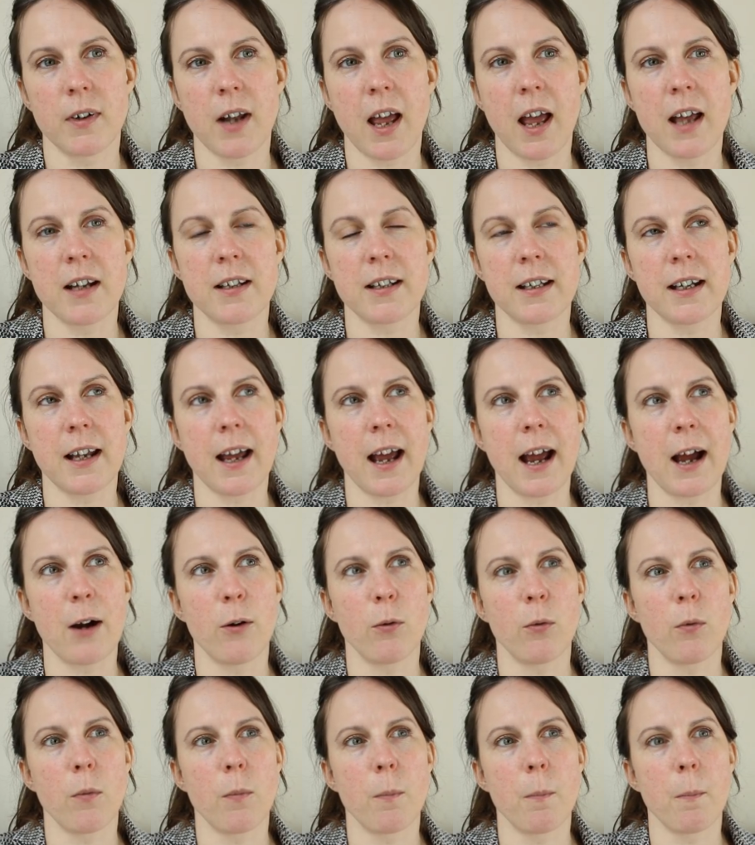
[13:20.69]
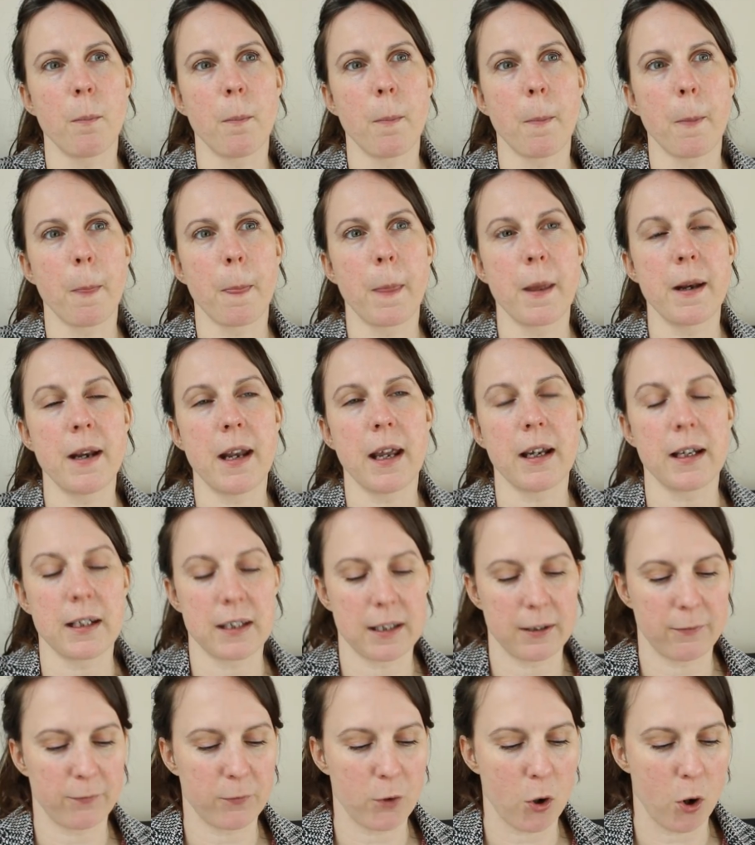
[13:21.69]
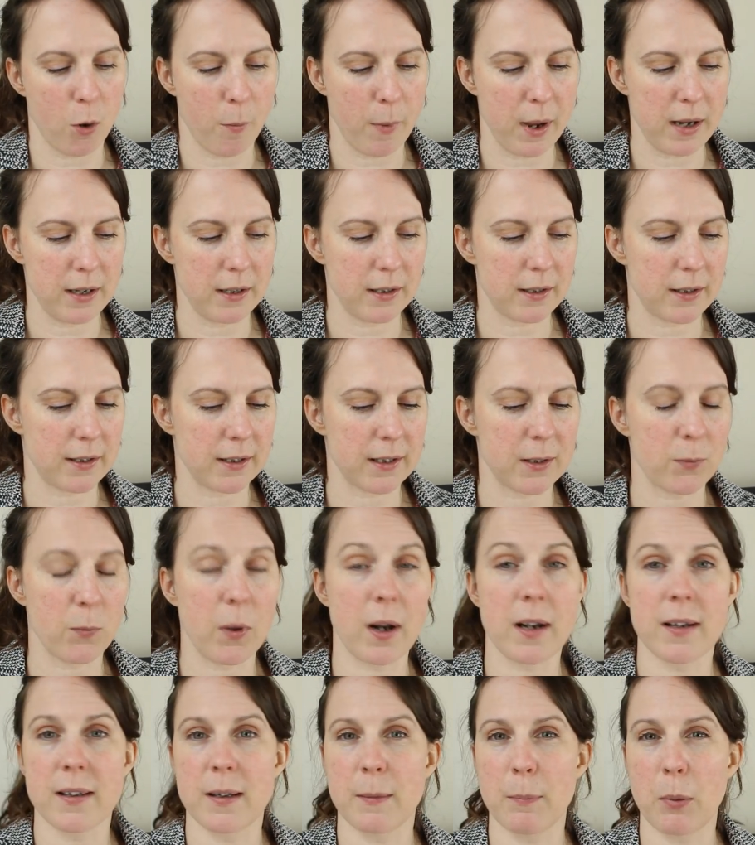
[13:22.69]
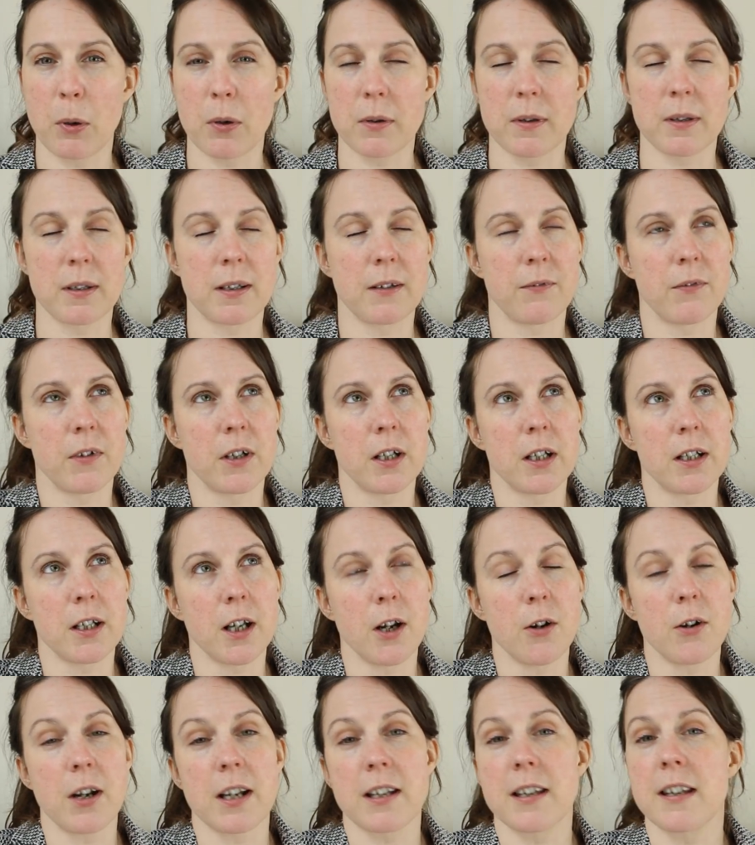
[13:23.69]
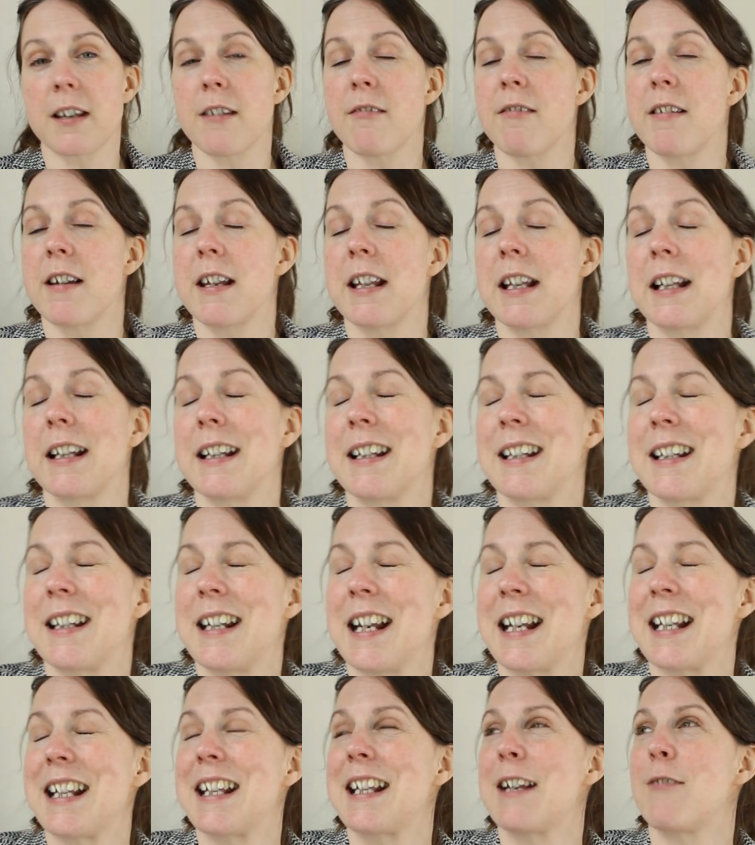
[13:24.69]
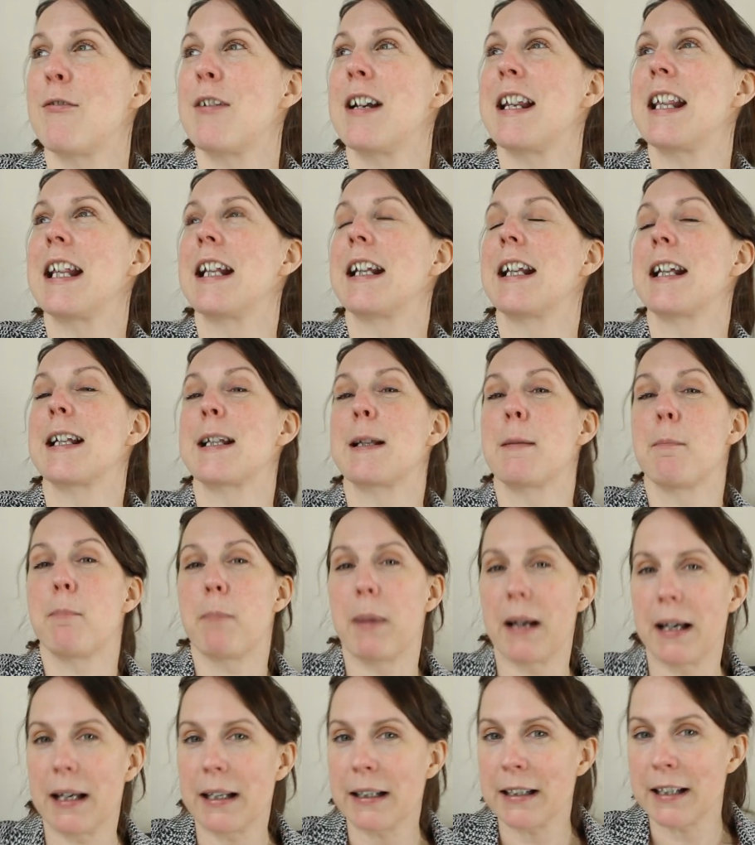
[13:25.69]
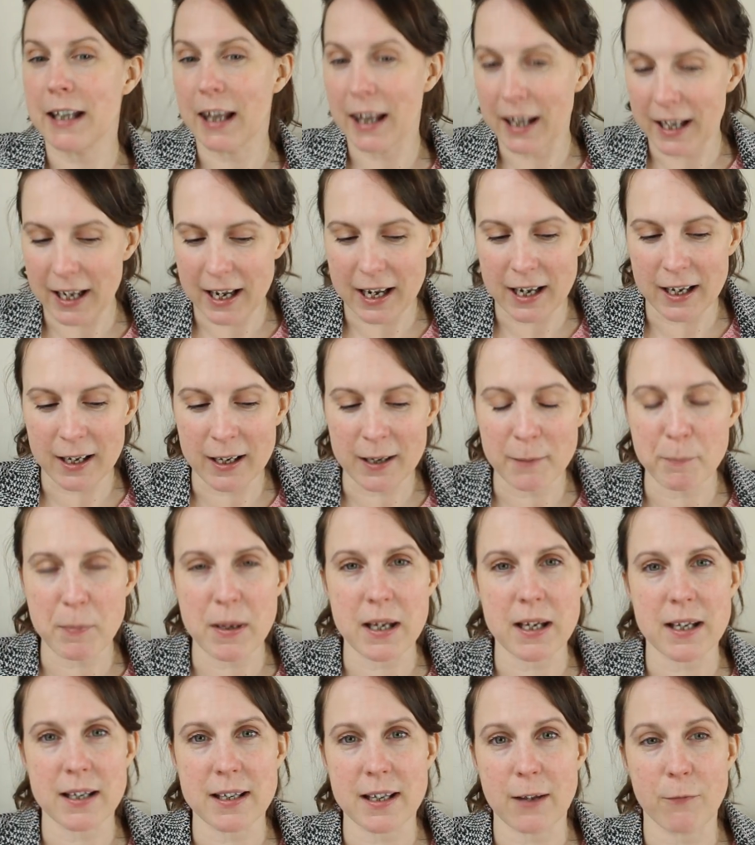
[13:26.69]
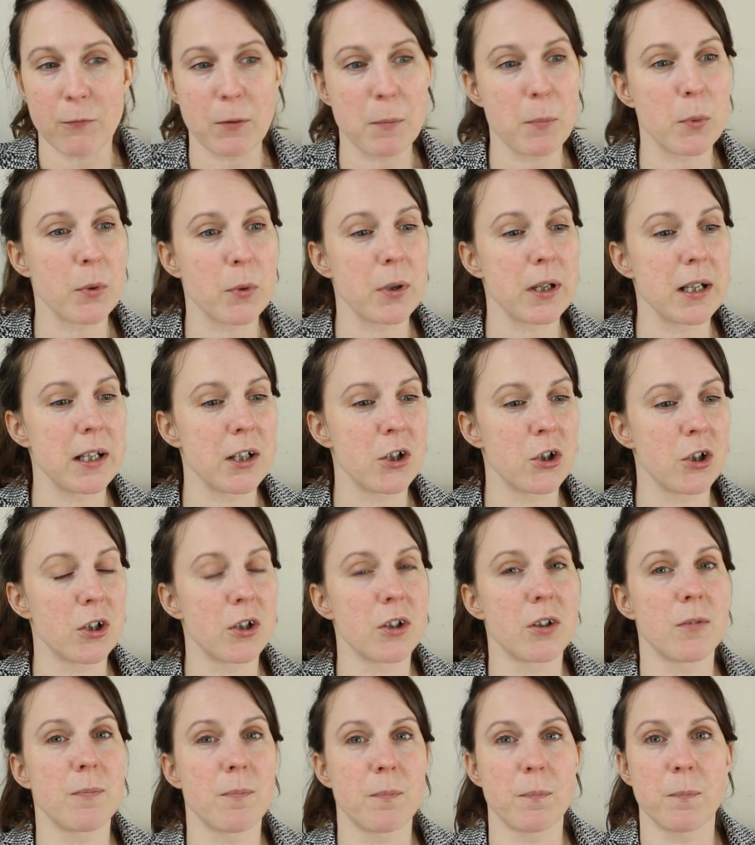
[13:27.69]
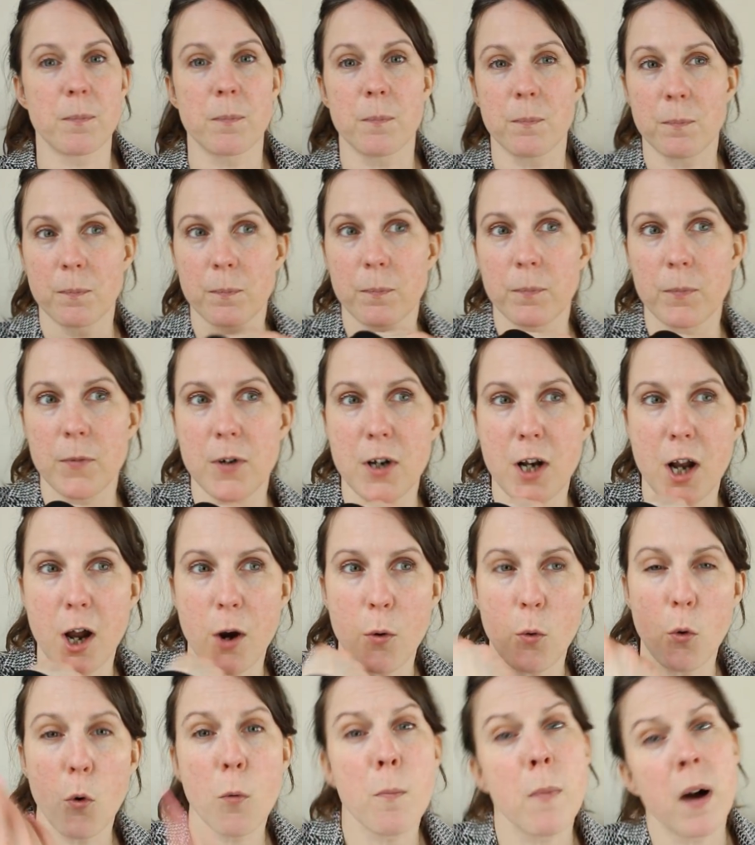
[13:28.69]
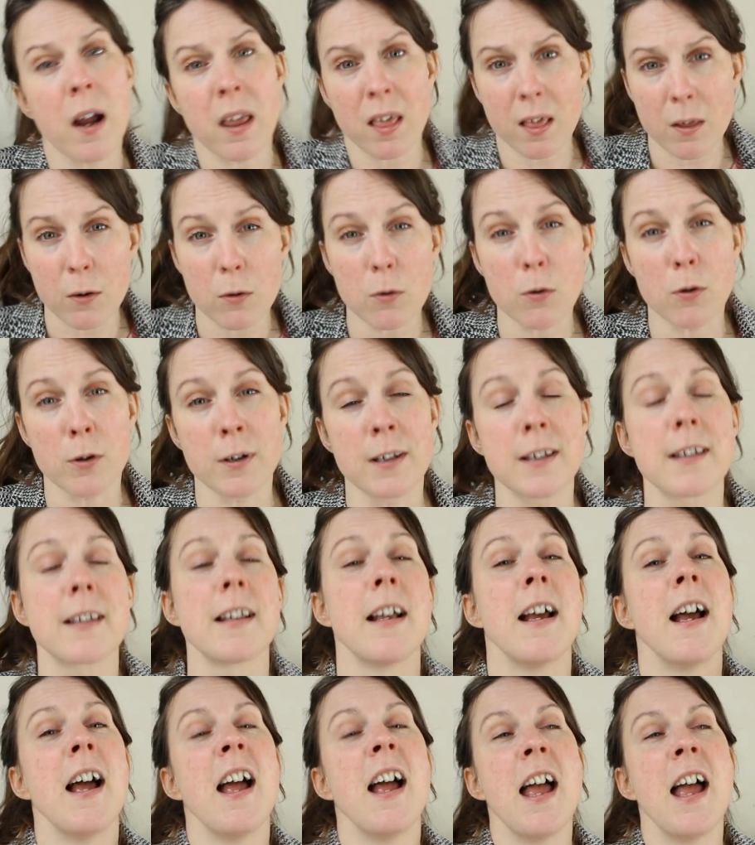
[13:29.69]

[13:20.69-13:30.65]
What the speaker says: edit out the negative comments as well as the positive, and I don't necessarily think that's a bad thing, because everybody should know all my thoughts,